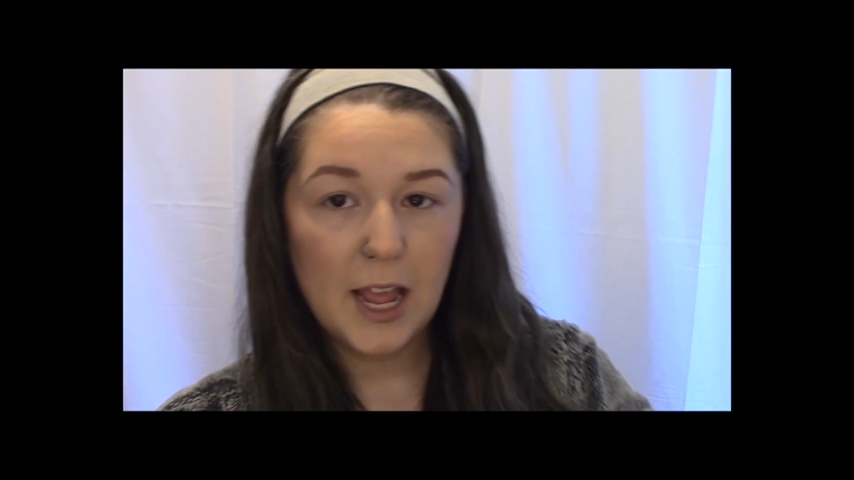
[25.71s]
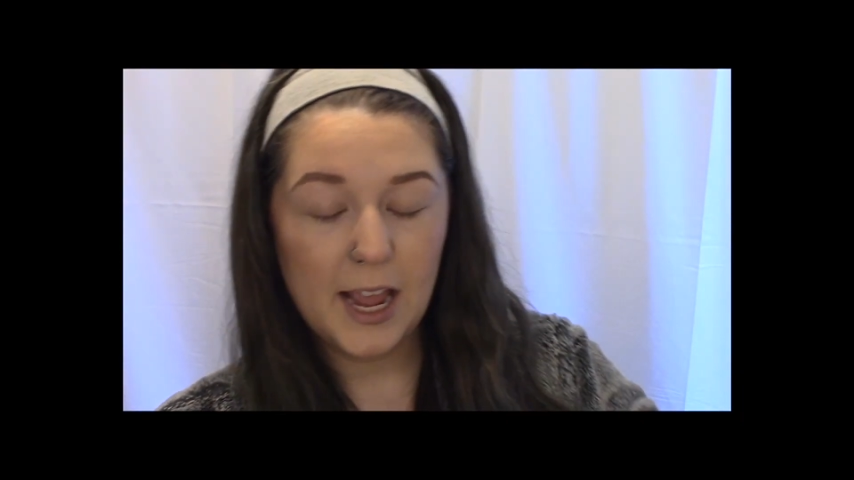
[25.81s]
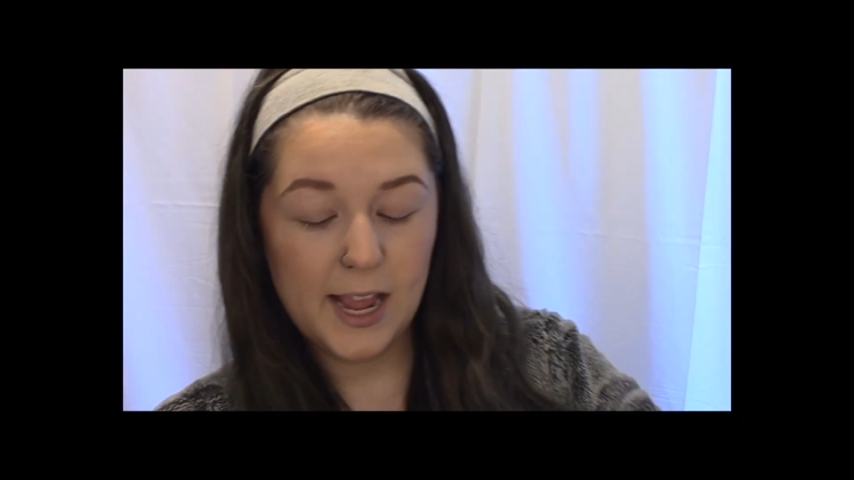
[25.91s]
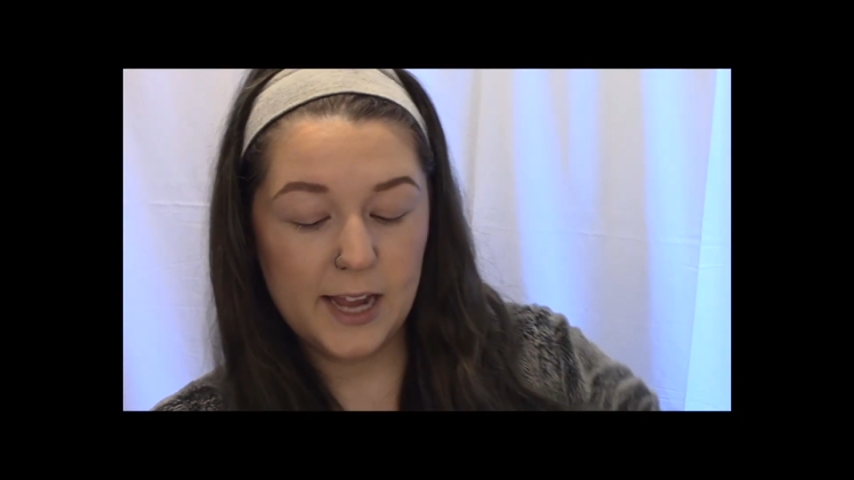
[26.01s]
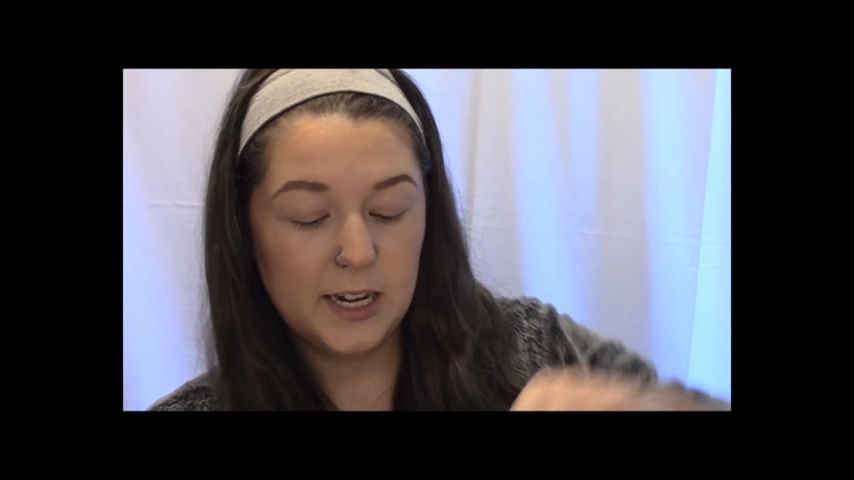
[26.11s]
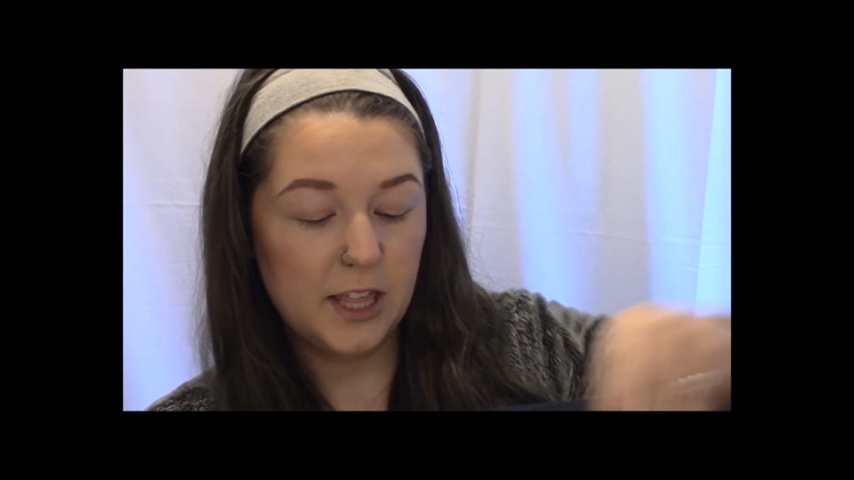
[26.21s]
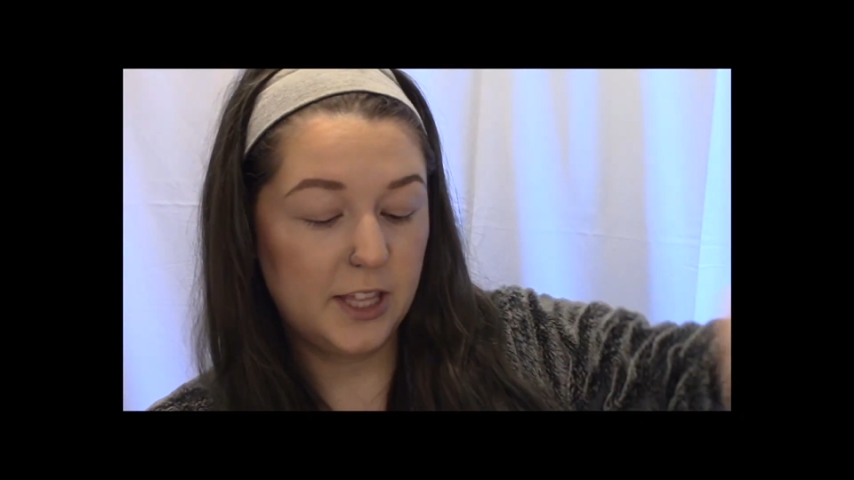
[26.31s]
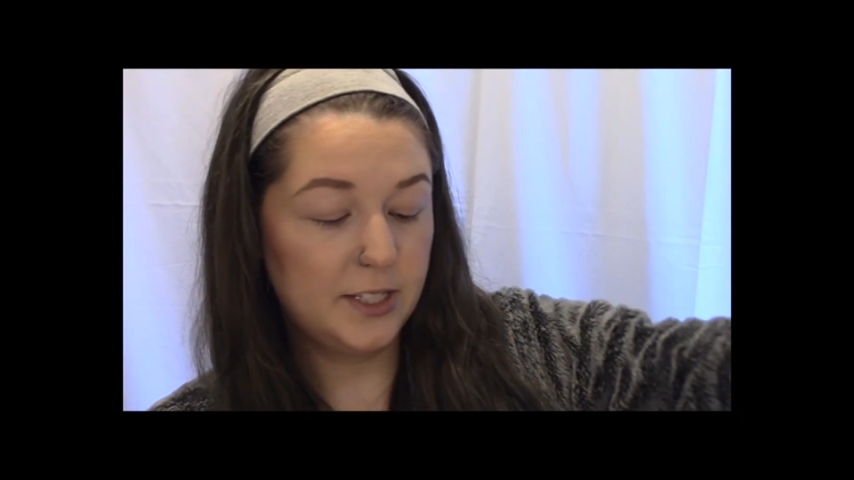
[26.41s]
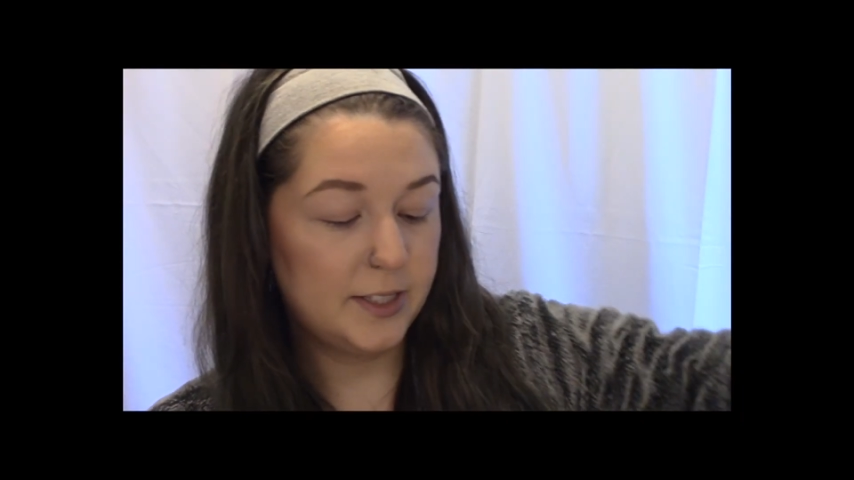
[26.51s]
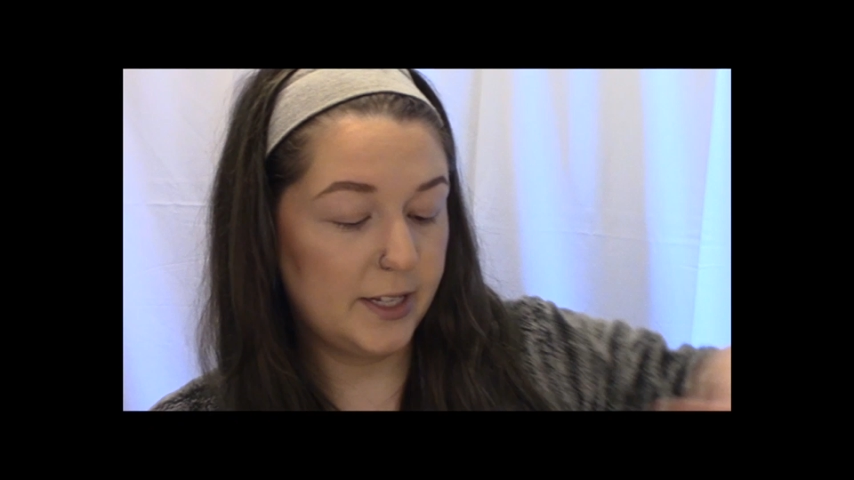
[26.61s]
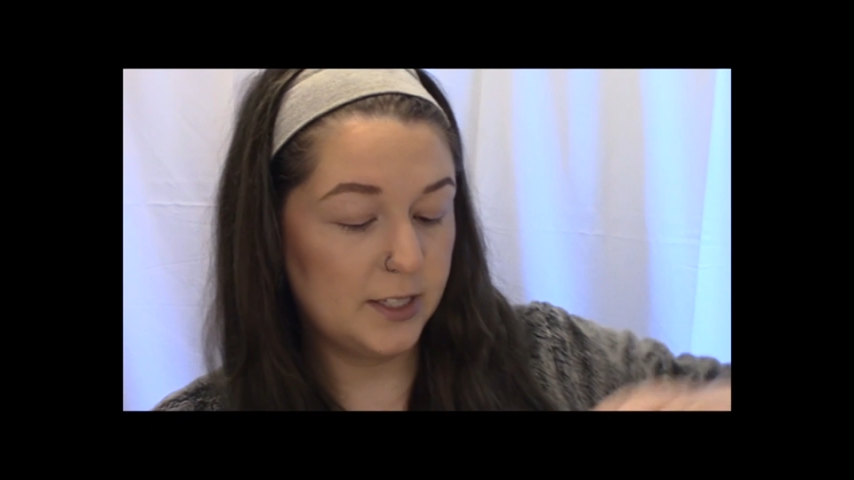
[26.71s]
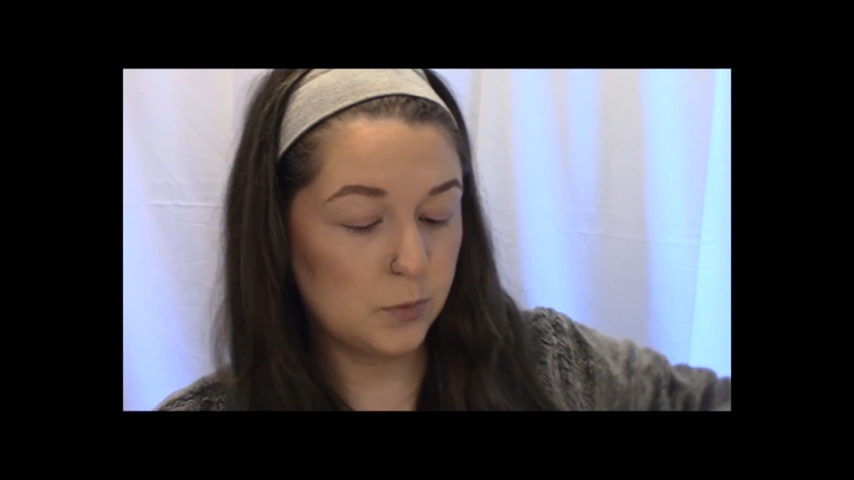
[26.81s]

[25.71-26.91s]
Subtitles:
And this is